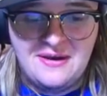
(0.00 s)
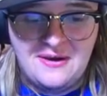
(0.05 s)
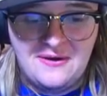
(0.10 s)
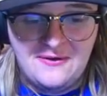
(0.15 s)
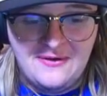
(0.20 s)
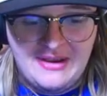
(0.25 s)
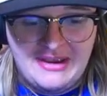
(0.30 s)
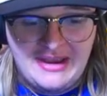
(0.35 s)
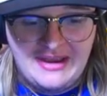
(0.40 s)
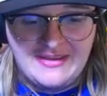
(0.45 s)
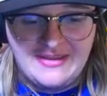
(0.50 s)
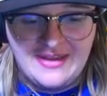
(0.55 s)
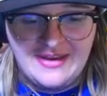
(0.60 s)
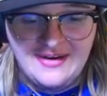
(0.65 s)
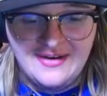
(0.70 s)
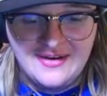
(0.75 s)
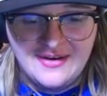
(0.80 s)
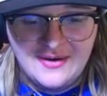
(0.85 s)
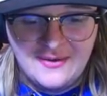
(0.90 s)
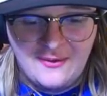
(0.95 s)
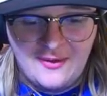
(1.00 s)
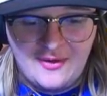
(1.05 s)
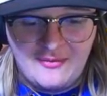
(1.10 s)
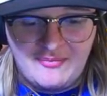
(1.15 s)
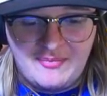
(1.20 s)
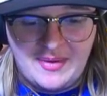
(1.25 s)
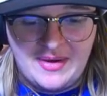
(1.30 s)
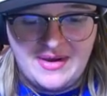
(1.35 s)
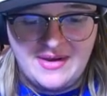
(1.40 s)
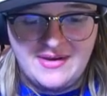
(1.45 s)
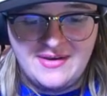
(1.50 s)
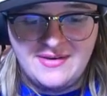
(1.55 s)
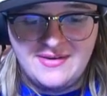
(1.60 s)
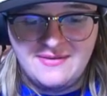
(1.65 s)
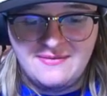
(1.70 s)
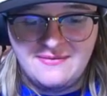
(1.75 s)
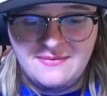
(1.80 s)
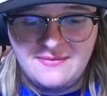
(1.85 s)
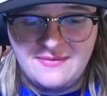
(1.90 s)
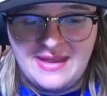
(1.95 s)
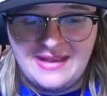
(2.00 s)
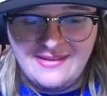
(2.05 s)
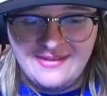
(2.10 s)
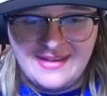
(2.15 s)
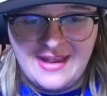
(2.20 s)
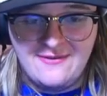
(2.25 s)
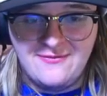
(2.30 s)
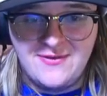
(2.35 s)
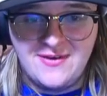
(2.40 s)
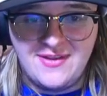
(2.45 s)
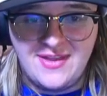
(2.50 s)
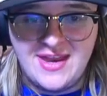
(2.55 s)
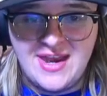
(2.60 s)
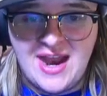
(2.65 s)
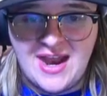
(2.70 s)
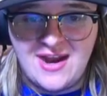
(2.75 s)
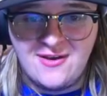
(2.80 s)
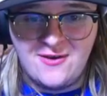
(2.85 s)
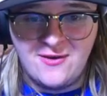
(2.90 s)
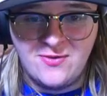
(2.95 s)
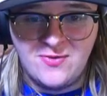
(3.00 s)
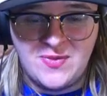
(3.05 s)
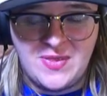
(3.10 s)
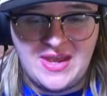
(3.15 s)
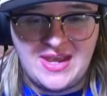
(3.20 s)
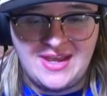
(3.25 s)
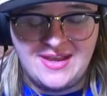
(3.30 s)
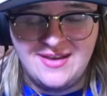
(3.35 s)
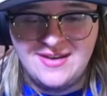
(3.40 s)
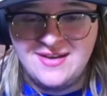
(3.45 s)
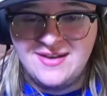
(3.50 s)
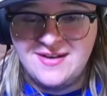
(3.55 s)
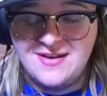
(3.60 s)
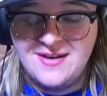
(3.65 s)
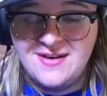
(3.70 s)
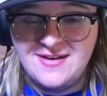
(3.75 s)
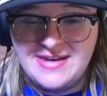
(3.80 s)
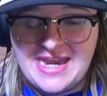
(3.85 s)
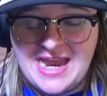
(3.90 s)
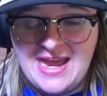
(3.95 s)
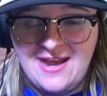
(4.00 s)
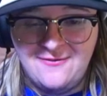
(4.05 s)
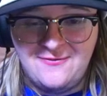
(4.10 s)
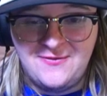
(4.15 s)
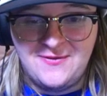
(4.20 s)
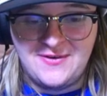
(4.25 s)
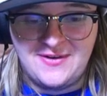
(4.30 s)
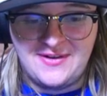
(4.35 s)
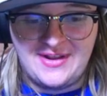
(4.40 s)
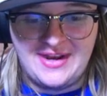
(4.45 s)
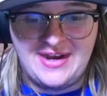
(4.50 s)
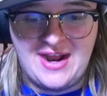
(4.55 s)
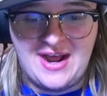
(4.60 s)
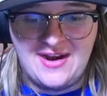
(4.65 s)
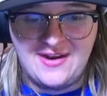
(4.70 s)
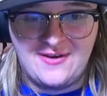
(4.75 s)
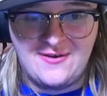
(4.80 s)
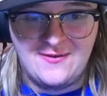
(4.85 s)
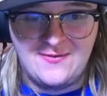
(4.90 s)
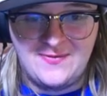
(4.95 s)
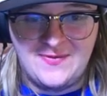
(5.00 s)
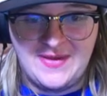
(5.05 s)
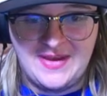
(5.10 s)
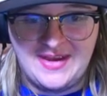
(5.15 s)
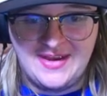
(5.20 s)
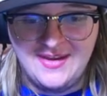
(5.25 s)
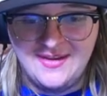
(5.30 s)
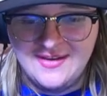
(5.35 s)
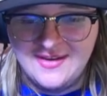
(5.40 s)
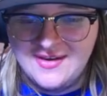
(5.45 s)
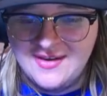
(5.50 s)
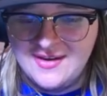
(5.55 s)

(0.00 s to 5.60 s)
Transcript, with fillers: Okay then, well, that's definitely not a good thing. Definitely not a good thing.